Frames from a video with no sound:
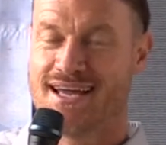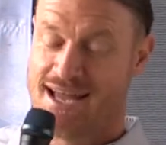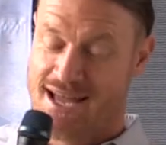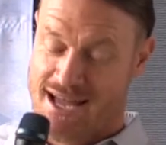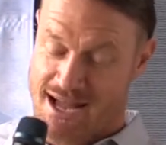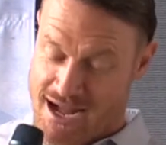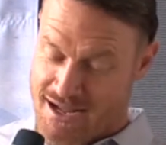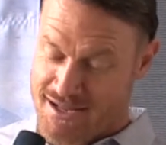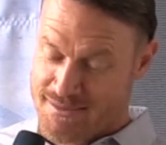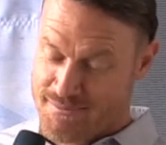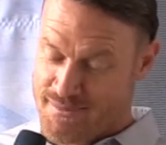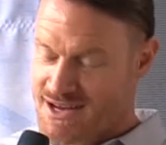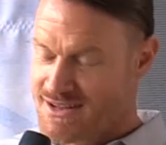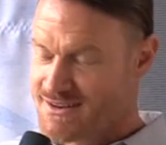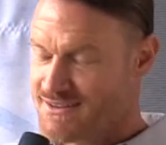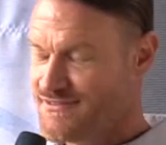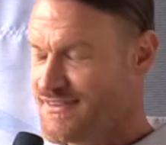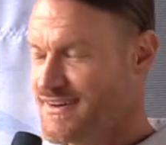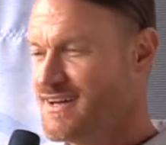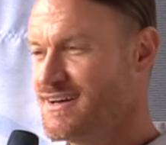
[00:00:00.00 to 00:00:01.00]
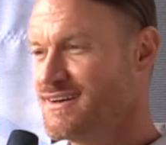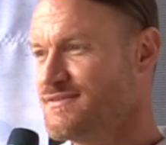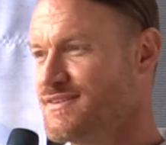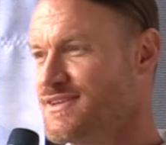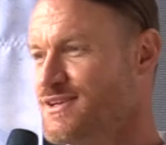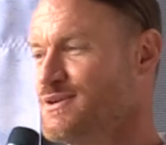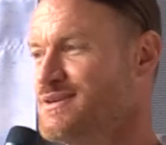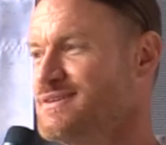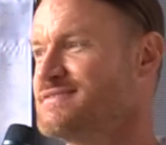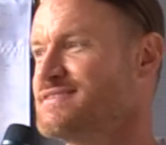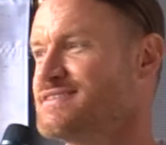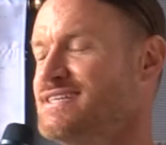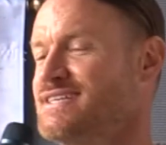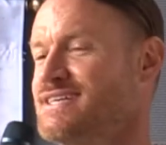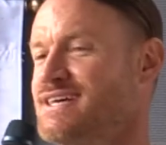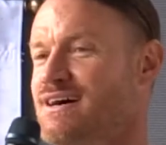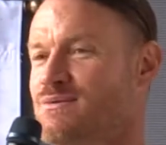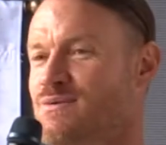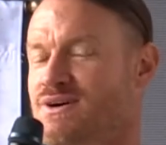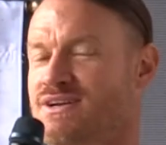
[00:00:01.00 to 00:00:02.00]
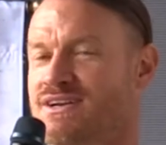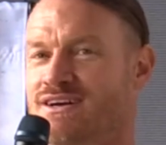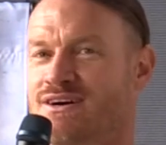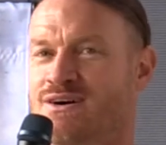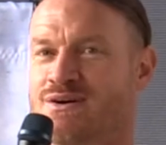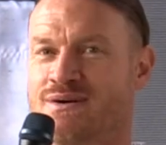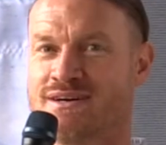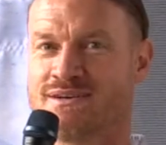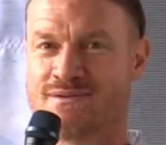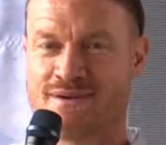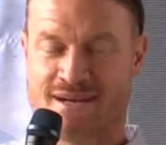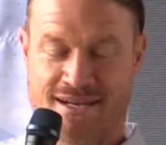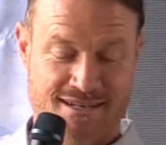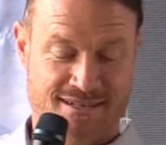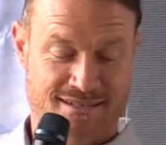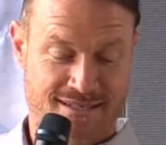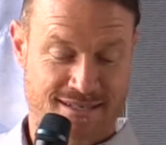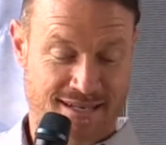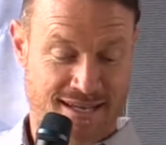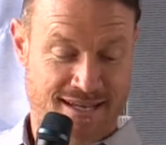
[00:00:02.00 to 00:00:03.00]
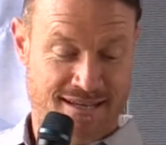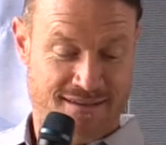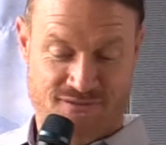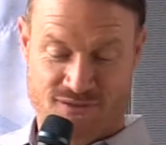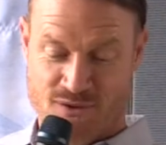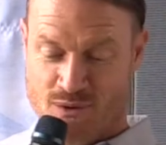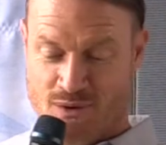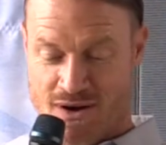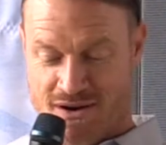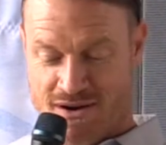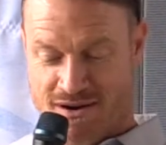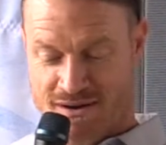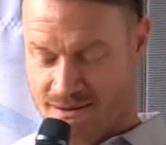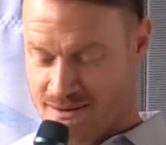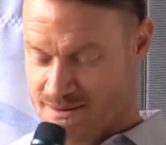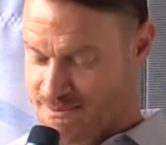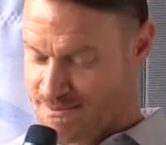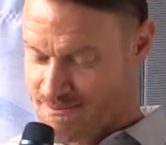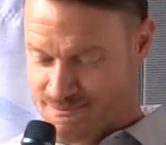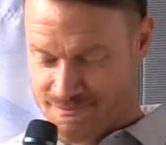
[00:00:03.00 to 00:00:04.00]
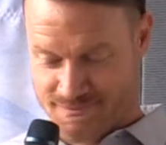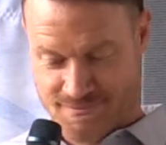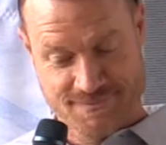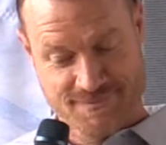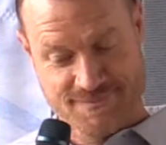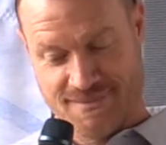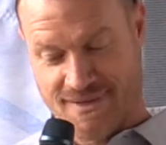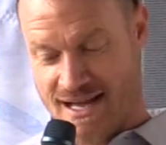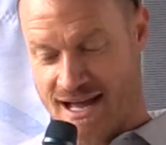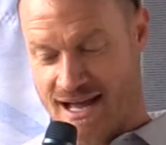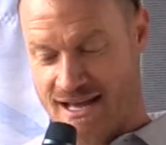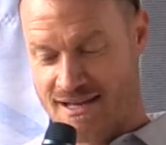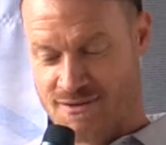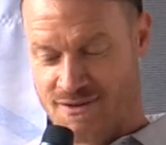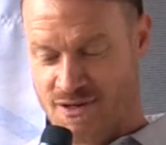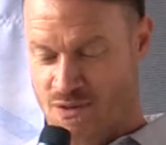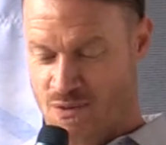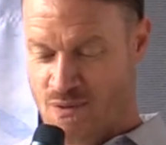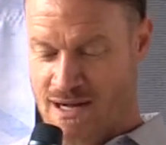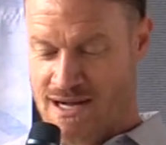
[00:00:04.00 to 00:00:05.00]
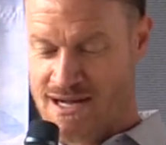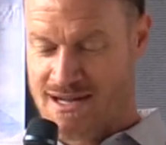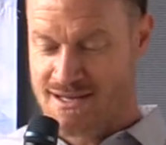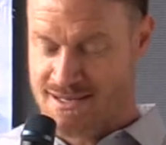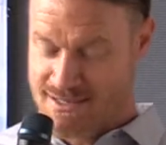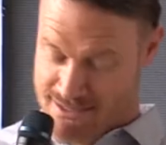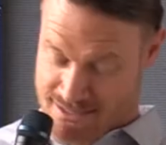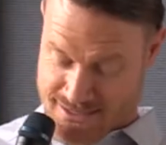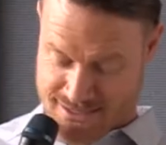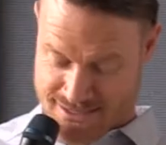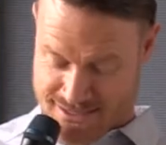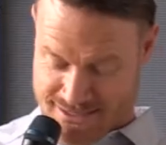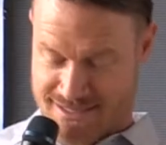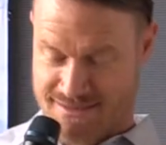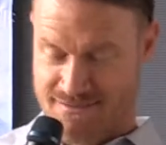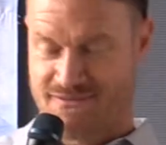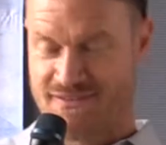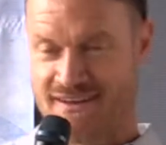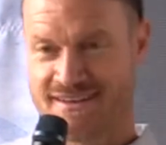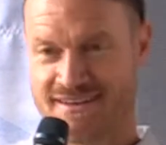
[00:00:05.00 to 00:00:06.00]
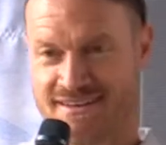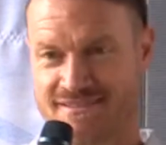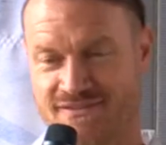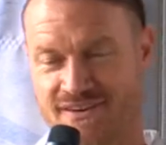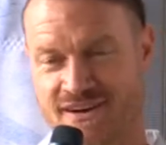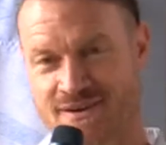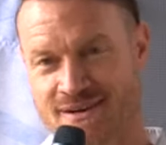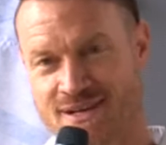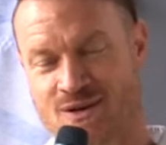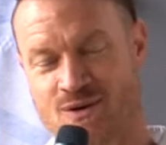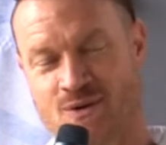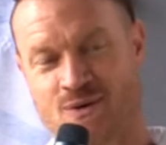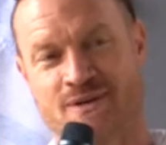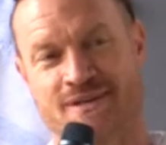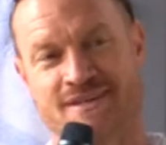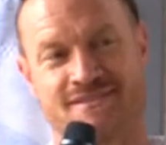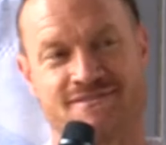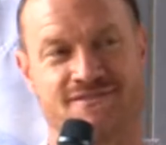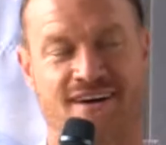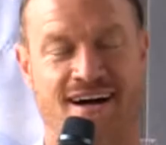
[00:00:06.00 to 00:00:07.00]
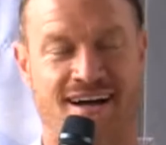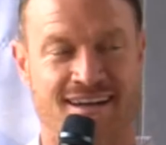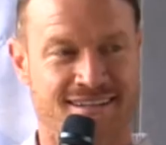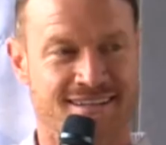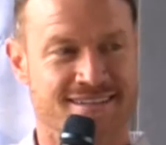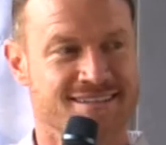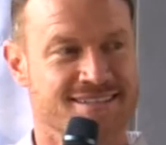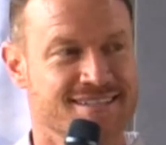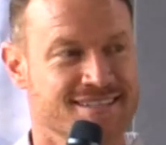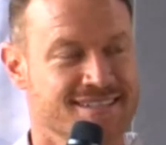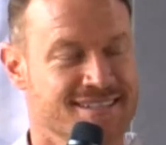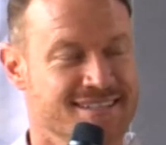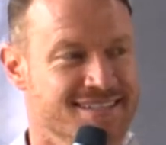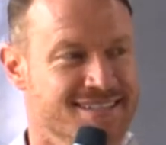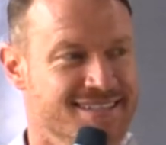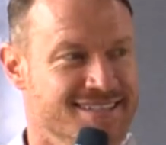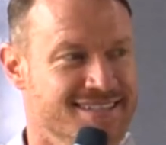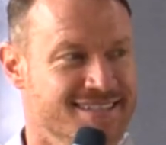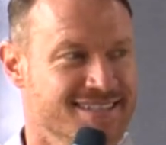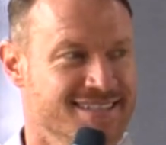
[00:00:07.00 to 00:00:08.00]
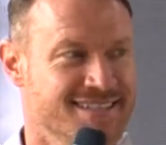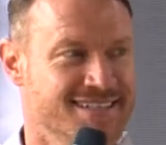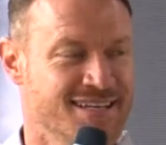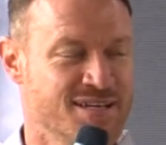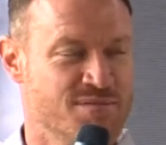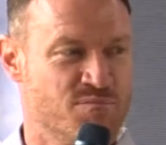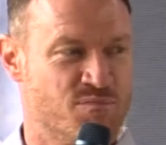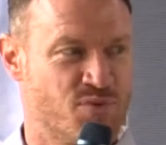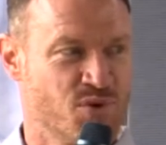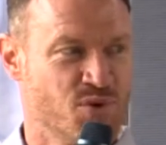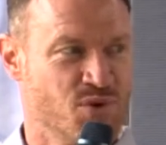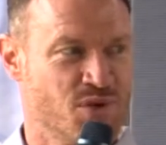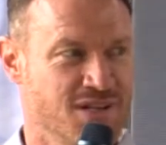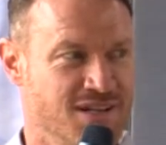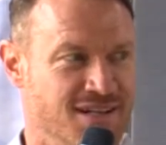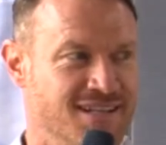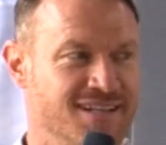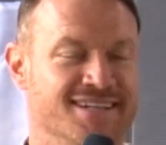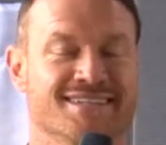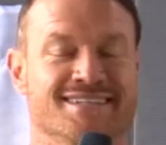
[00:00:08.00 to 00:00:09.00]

I am not a fan of the UFC. I want to go on record. And if you are, I don't know why. I find it very gory and violent and brutal.